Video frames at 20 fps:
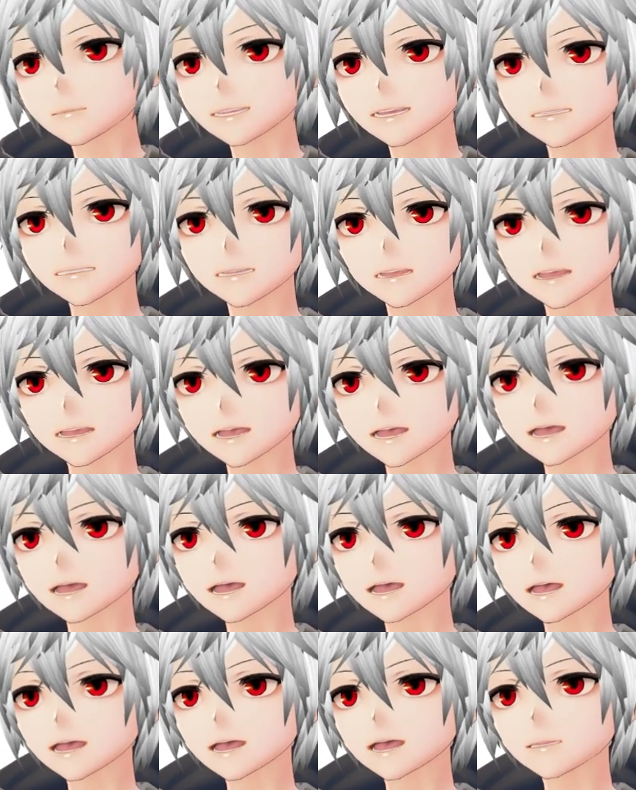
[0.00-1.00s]

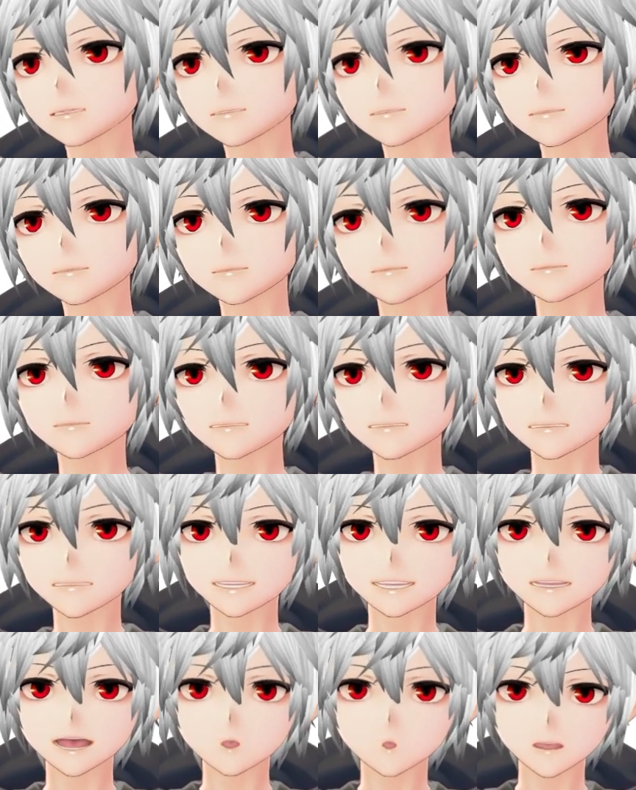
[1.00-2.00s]
pretty
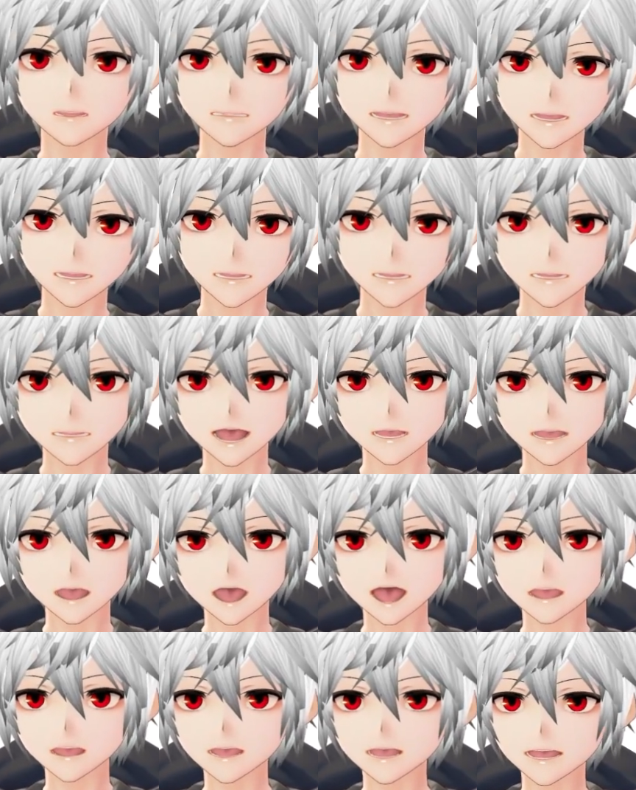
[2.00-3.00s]
understandable,
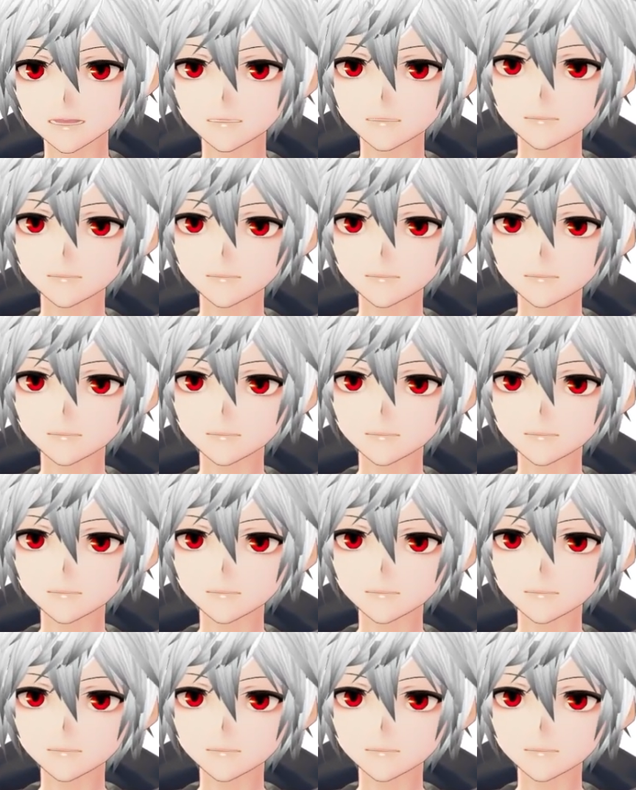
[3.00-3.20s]
self-explanatory.